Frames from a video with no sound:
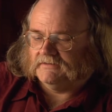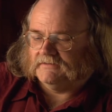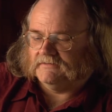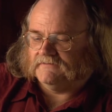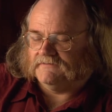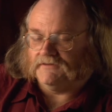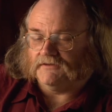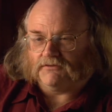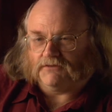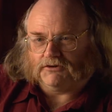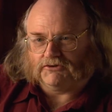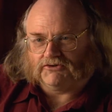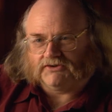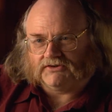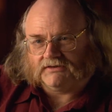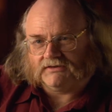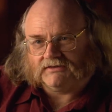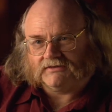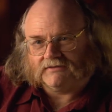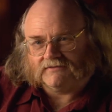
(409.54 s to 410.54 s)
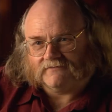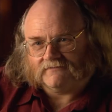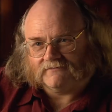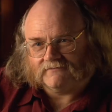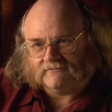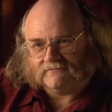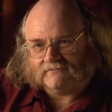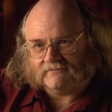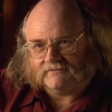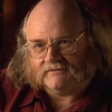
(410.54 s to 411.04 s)
ferocious,
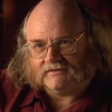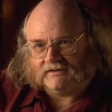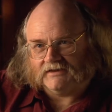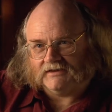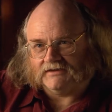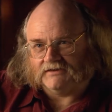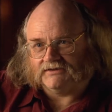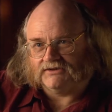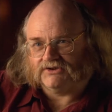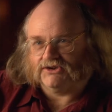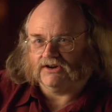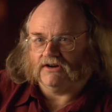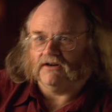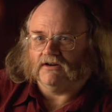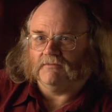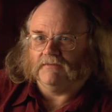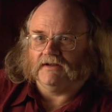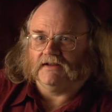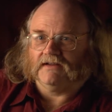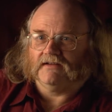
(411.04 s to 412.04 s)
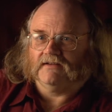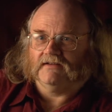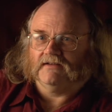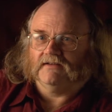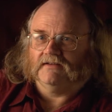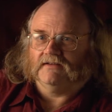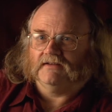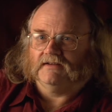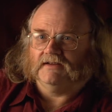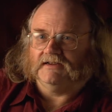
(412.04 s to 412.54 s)
he's charming,
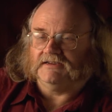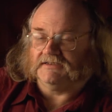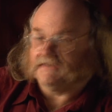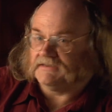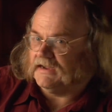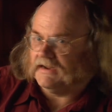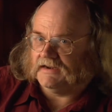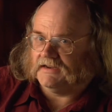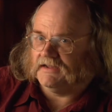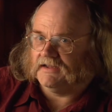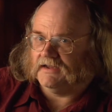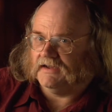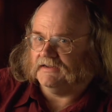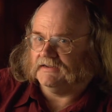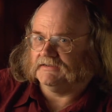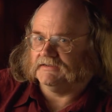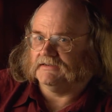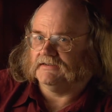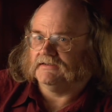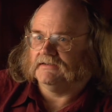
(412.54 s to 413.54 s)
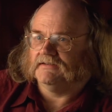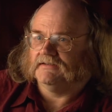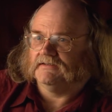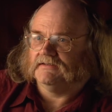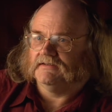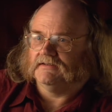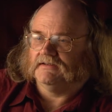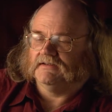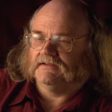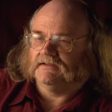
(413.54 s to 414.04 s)
he's dedicated.
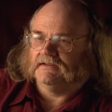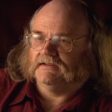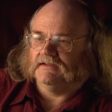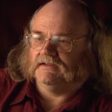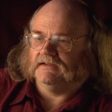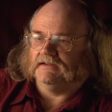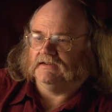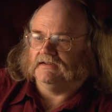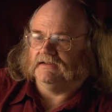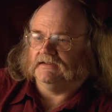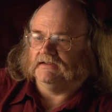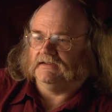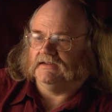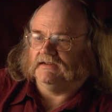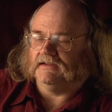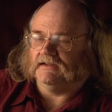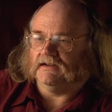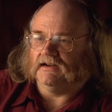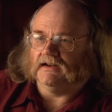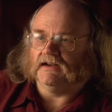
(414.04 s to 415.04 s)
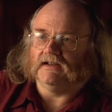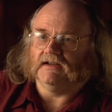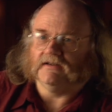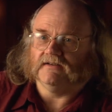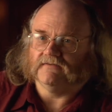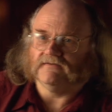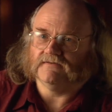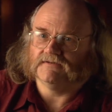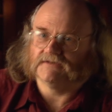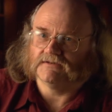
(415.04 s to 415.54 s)
He, he
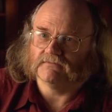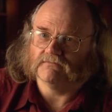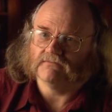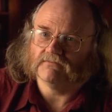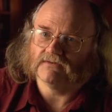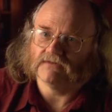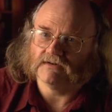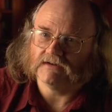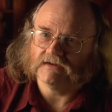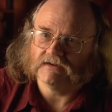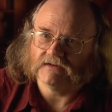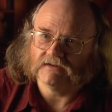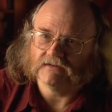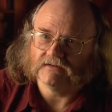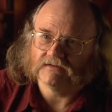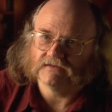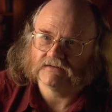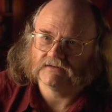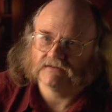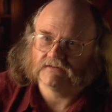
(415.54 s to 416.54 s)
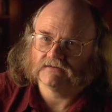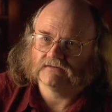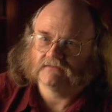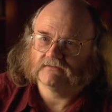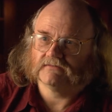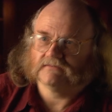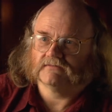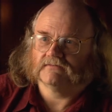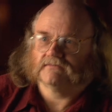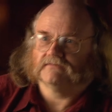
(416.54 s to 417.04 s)
lives and breathes
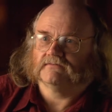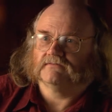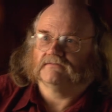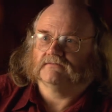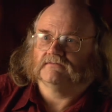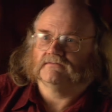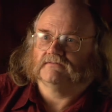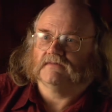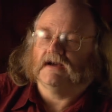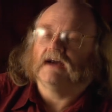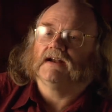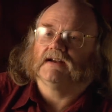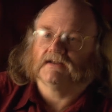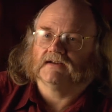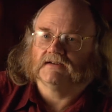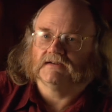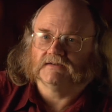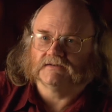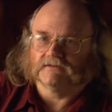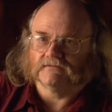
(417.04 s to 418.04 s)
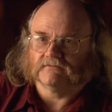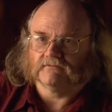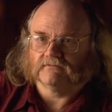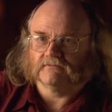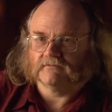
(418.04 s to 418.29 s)
anarchism.